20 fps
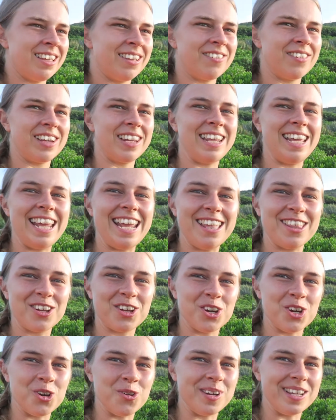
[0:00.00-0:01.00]
We can hear the
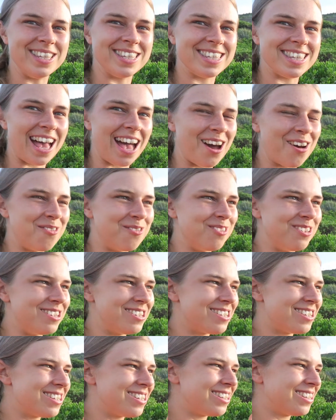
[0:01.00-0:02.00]
cooing
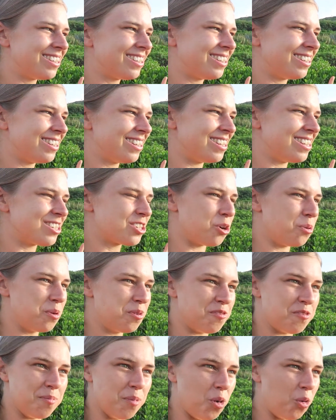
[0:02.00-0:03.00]
sound. It's
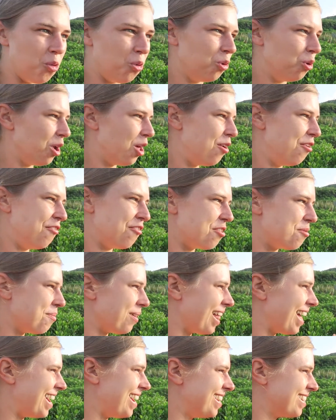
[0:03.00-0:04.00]
coming from all over the
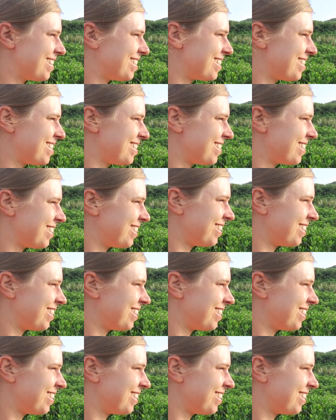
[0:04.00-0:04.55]
place.